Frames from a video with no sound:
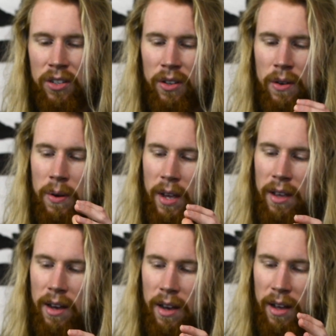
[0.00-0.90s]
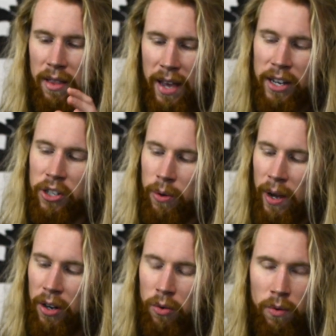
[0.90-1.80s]
So they do
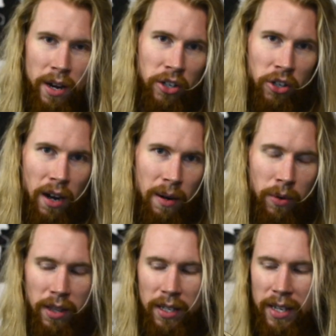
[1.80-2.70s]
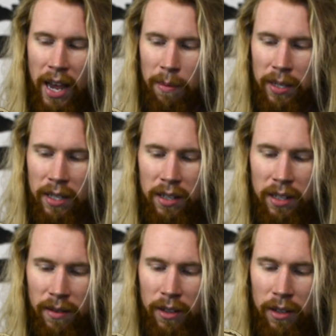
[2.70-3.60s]
a great job with these gambesons,
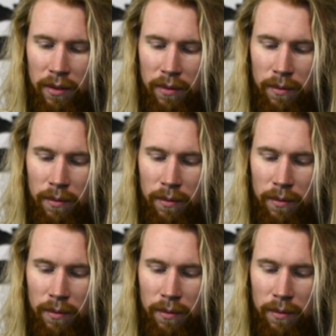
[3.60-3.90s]
and the